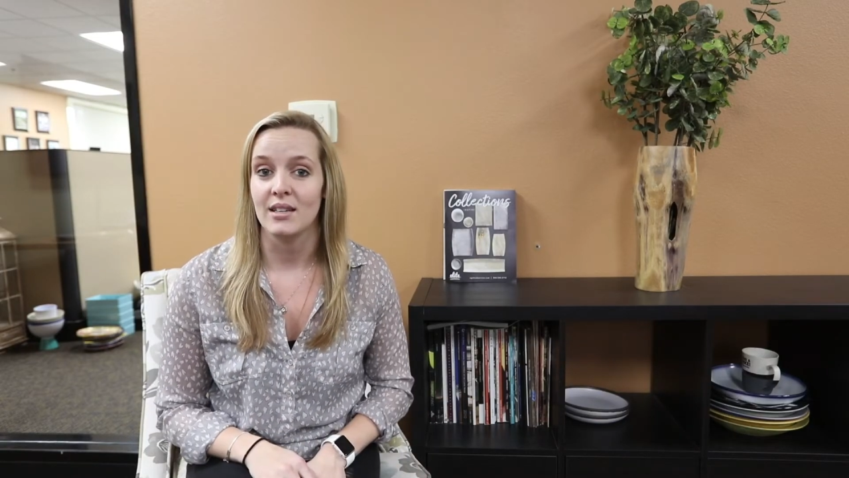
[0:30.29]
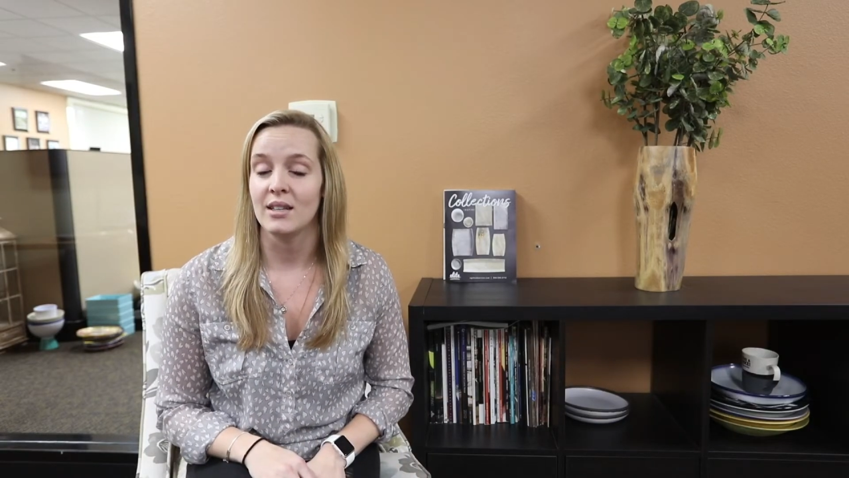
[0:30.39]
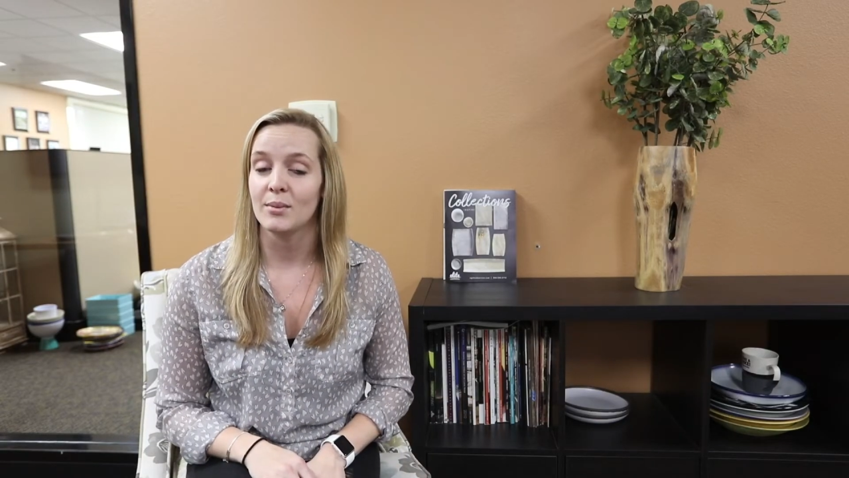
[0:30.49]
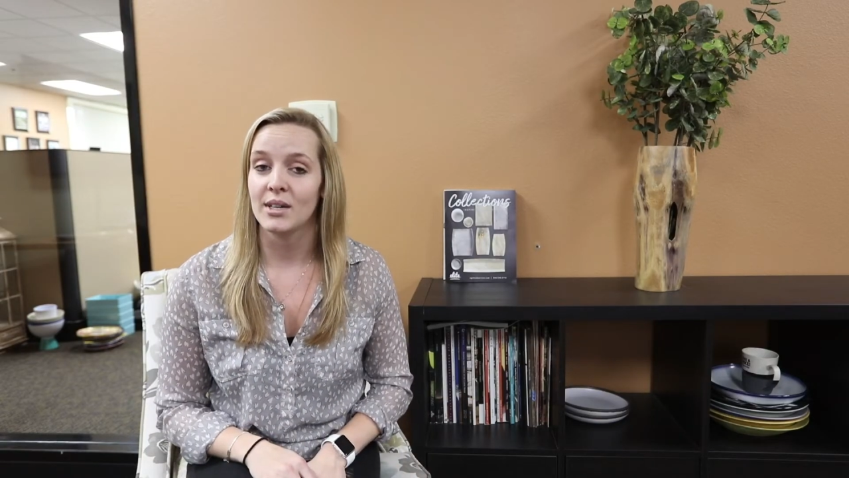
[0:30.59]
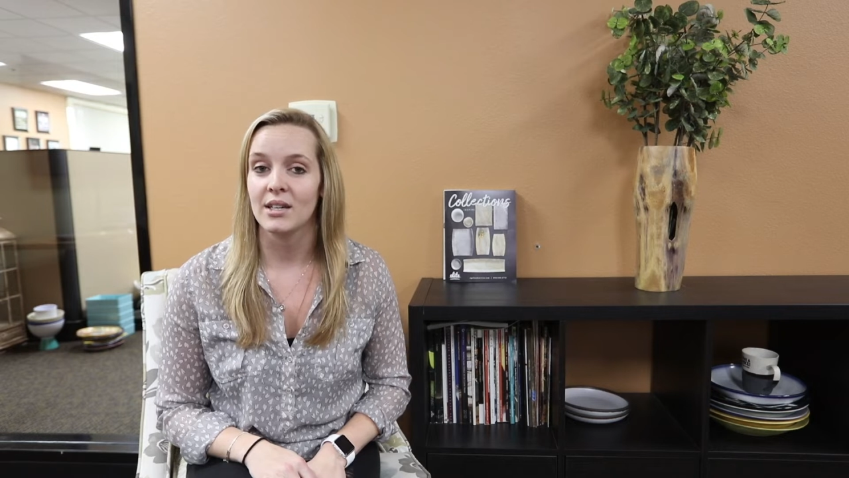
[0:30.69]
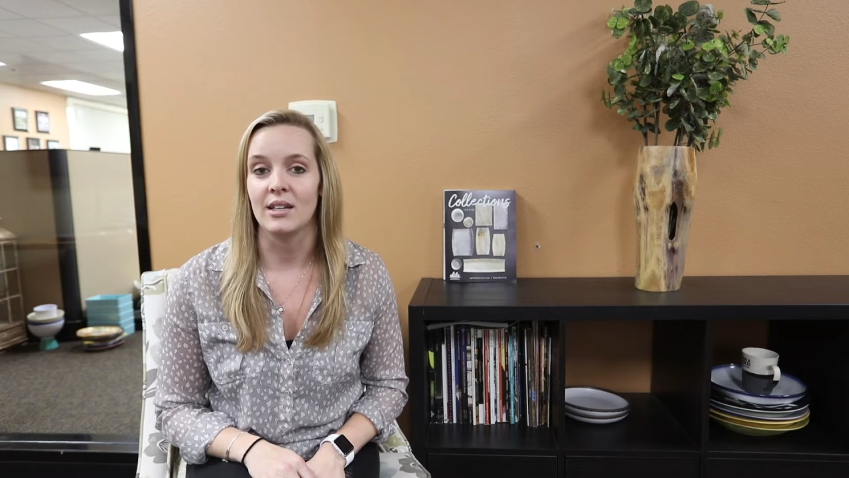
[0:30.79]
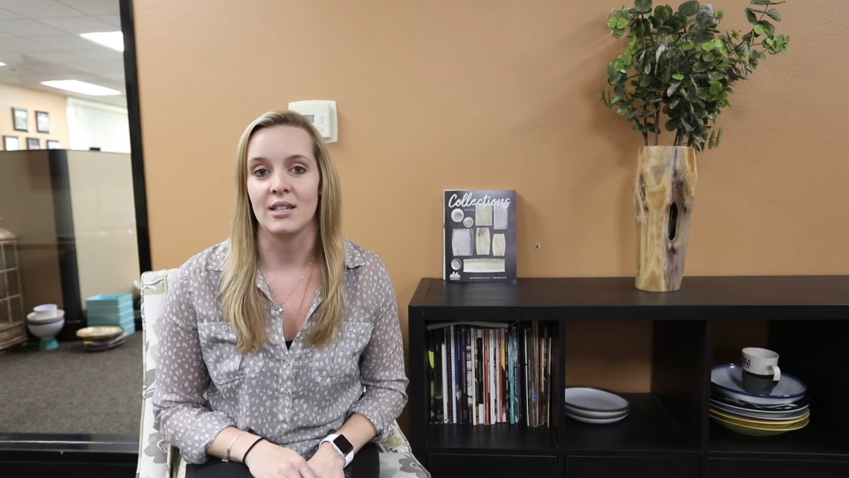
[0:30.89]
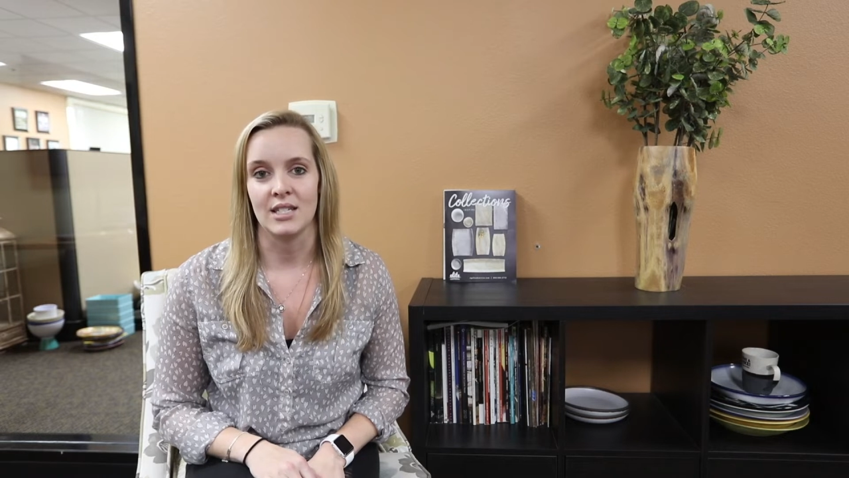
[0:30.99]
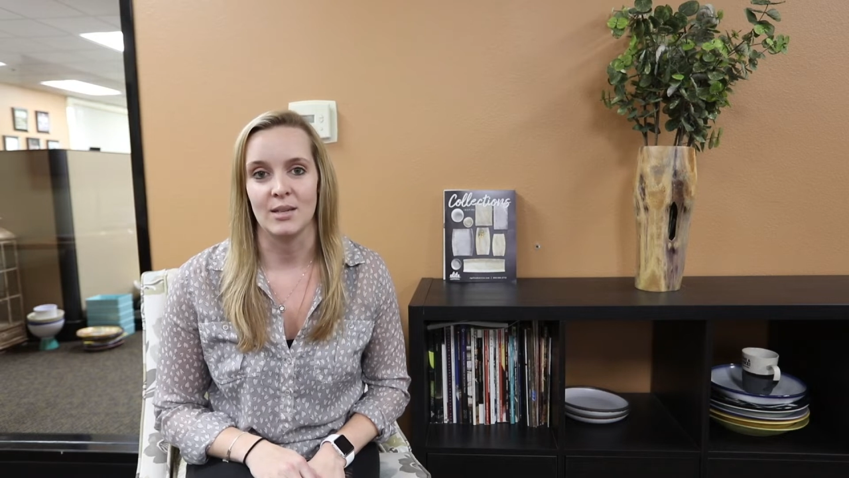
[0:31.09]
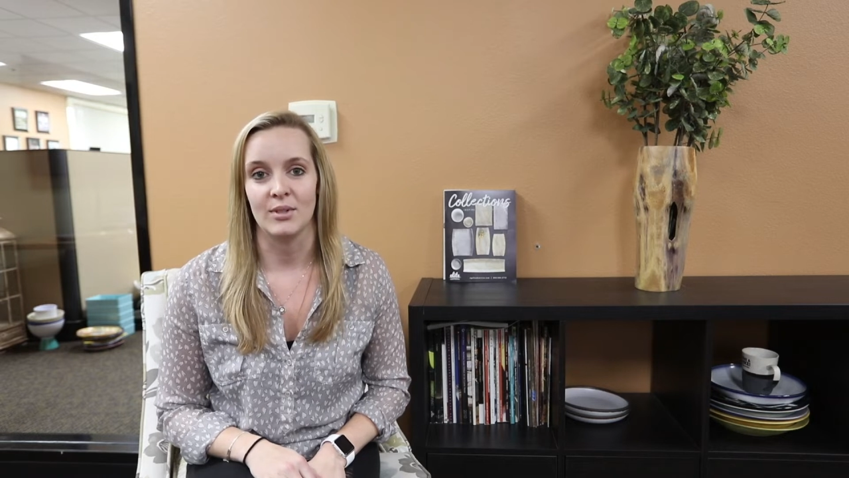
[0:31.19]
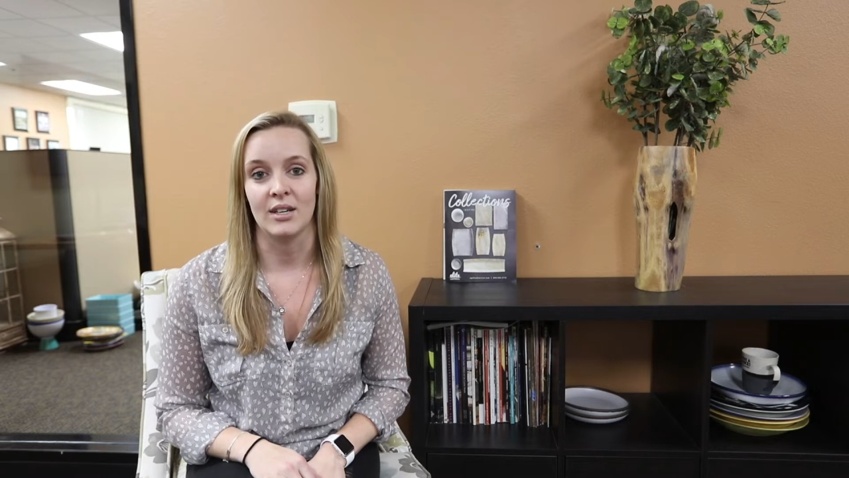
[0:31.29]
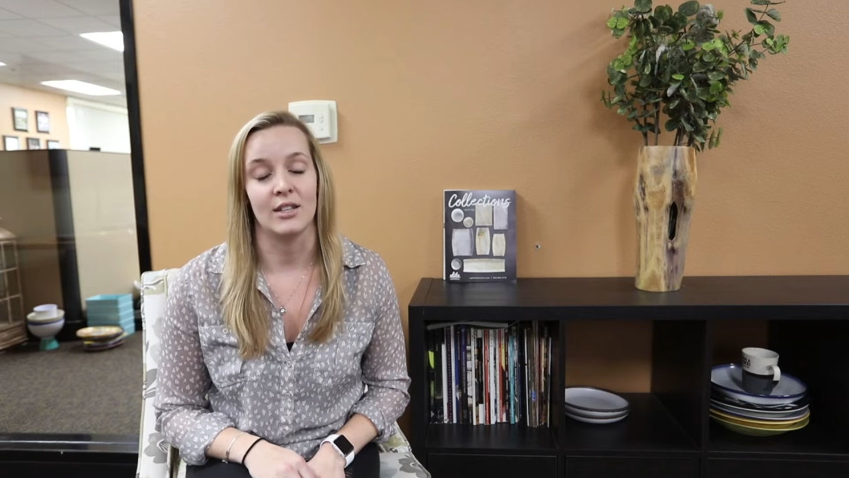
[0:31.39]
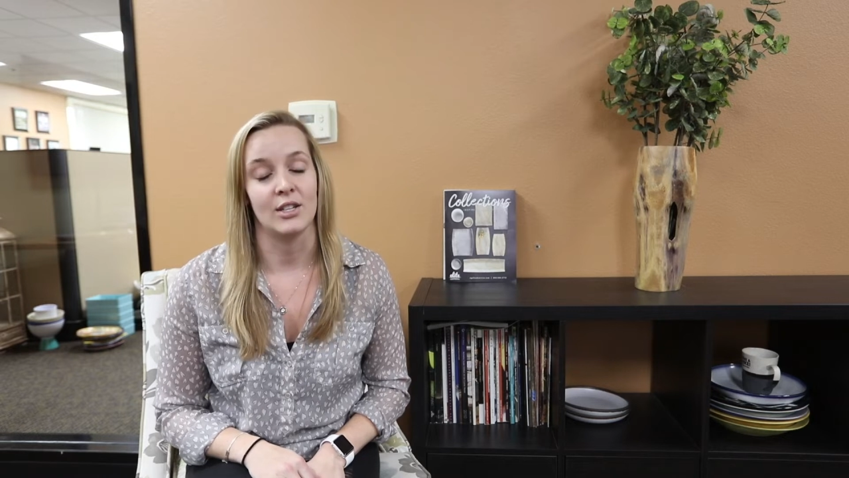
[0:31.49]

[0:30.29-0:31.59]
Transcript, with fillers: and the marketing team got